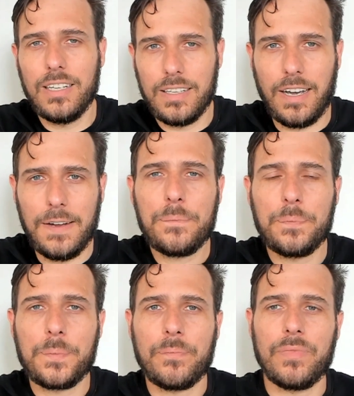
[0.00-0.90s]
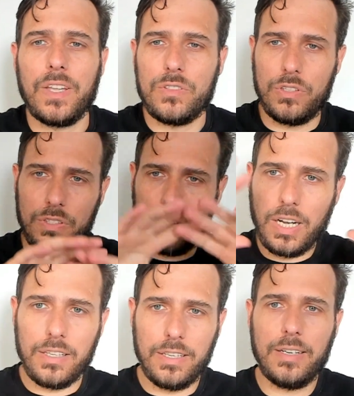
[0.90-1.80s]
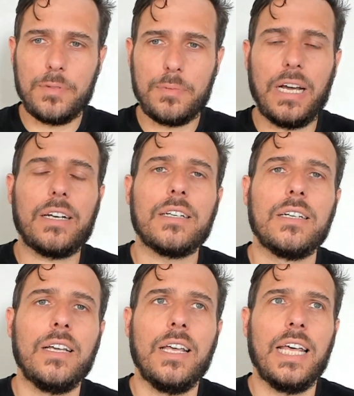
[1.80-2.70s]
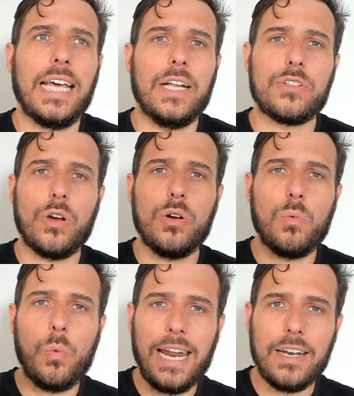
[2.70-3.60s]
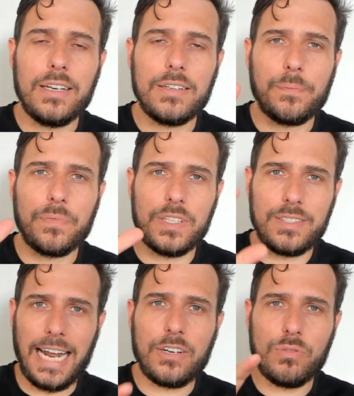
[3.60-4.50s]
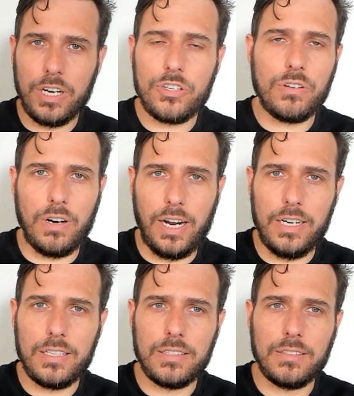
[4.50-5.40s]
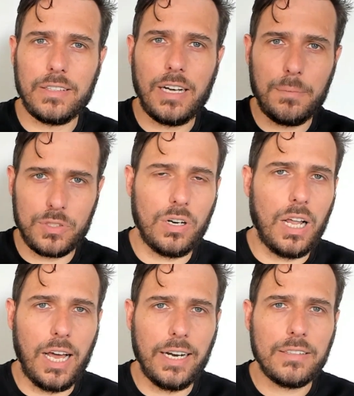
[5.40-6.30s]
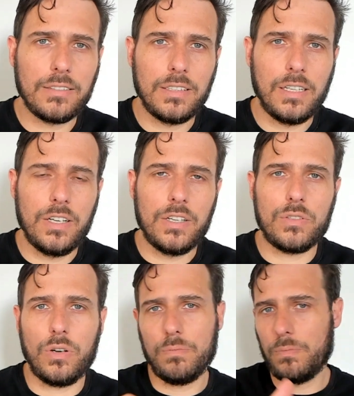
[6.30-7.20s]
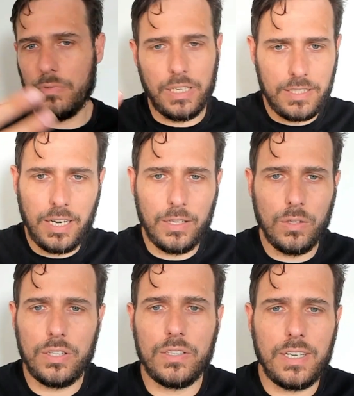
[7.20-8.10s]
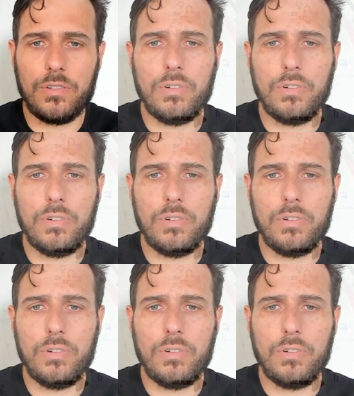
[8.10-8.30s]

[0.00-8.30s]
Okay, so this is kind of the eclipse pattern. And so when the Saturn retrograde comes online, so let's take a look at the Saturn